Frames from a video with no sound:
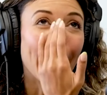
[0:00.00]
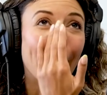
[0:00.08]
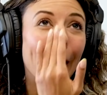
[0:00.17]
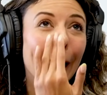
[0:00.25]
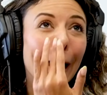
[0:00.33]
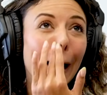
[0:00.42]

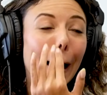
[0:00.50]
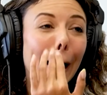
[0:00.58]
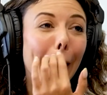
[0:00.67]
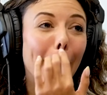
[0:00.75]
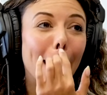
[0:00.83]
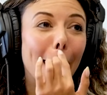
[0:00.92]
Like, did you
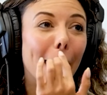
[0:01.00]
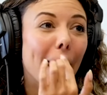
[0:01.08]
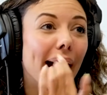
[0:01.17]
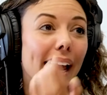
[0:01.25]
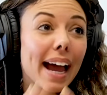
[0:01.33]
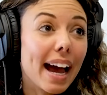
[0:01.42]
clean it up?
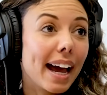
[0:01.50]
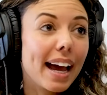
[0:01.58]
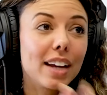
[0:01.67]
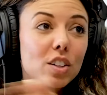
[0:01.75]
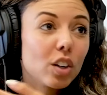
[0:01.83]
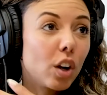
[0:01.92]
Like, I
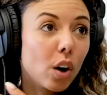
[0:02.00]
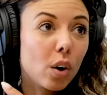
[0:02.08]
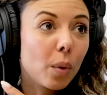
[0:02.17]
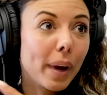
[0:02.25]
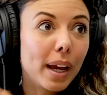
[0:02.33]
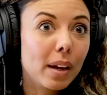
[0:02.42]
had to go
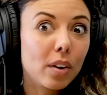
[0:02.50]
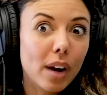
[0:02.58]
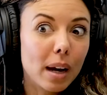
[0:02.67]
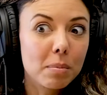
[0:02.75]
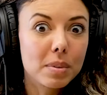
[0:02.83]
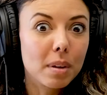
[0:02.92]
away,
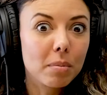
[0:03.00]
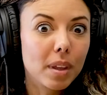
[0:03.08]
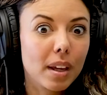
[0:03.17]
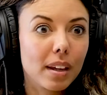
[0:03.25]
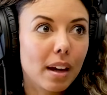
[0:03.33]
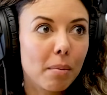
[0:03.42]
grab
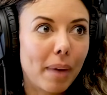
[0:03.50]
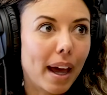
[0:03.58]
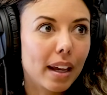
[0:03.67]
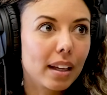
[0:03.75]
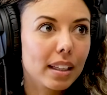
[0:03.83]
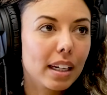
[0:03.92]
something, come
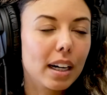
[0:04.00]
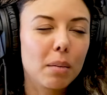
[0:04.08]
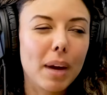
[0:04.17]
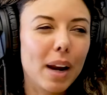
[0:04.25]
back and clean it up.